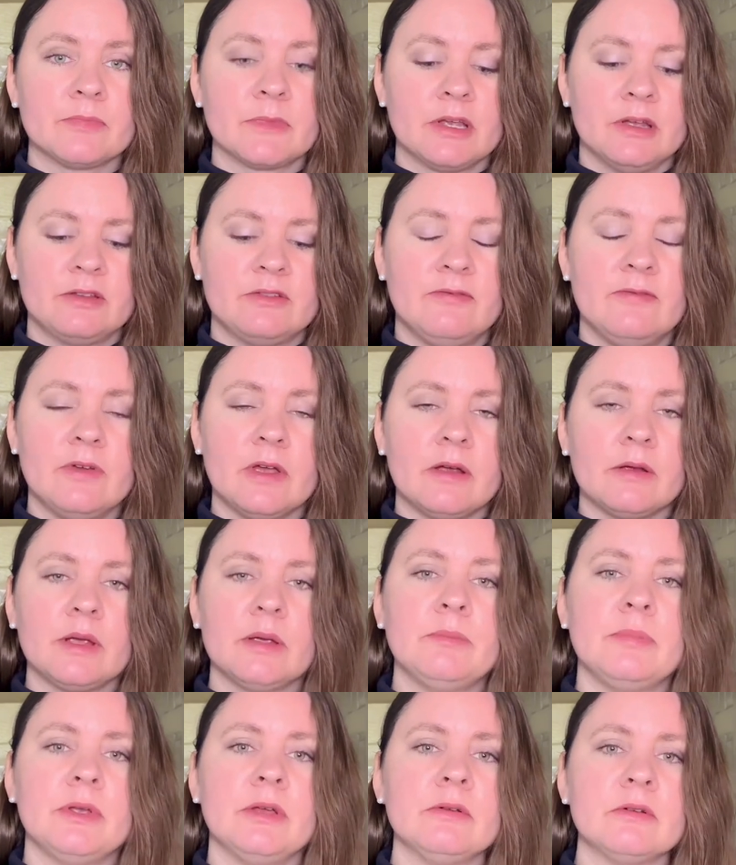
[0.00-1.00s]
It's
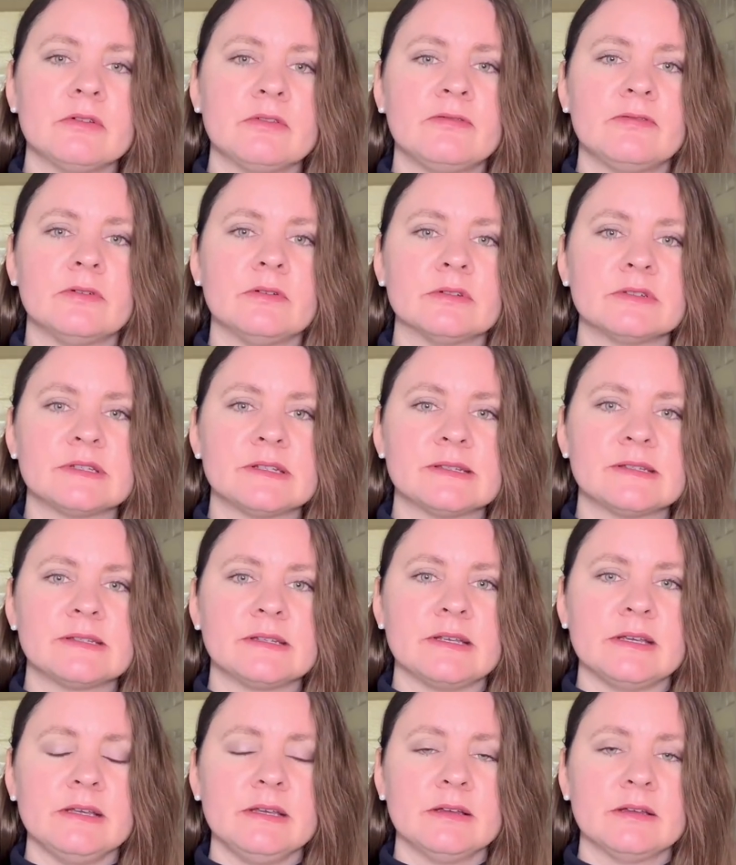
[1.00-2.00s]
very beautiful to
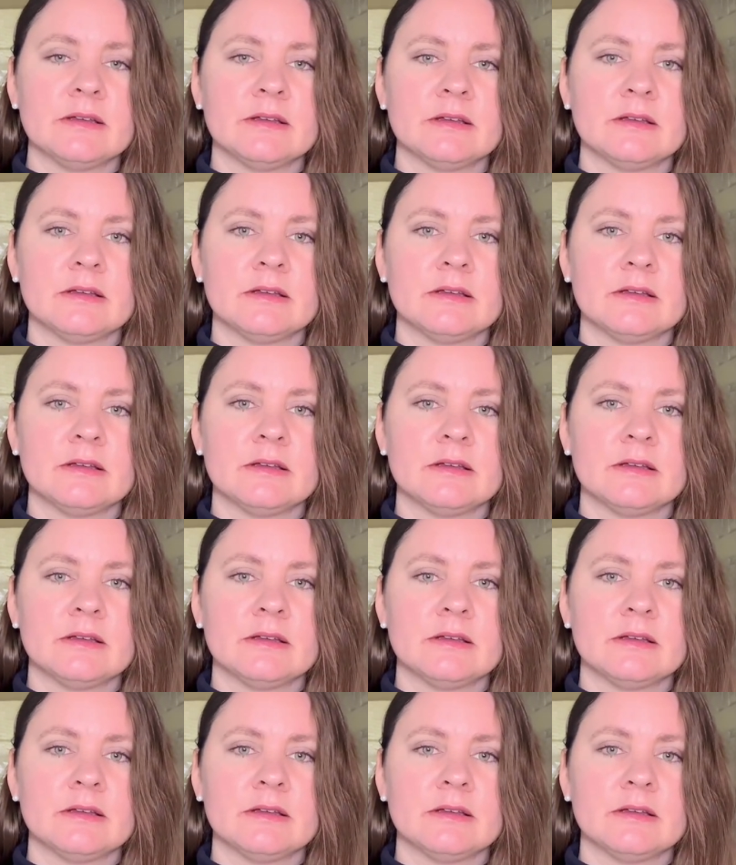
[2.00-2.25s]
see.